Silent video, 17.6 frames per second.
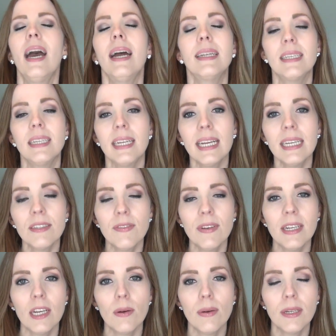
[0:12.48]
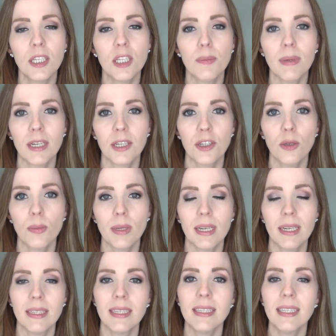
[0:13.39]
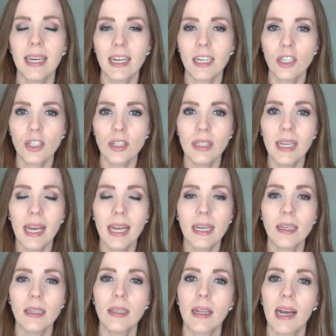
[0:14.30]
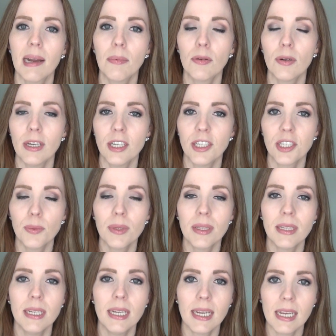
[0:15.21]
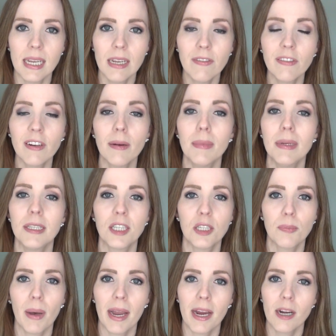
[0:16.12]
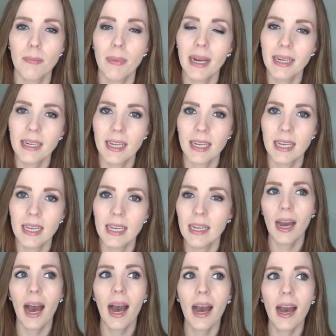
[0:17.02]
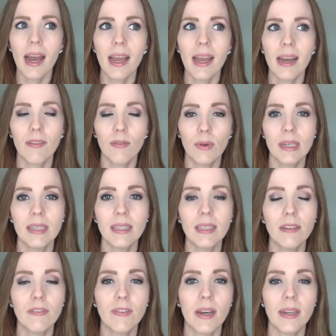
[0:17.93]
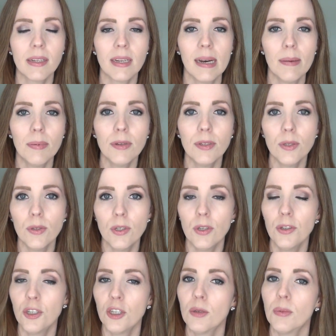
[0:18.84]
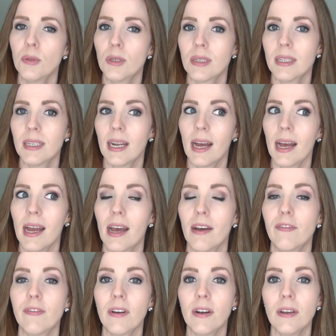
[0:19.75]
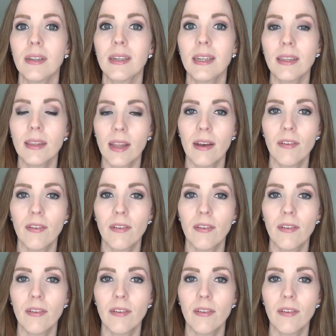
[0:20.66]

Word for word: And today's video is special because it's actually a collaboration with Nikki from Inspired by Nikki. I have recently found a couple new YouTubers that I have fallen in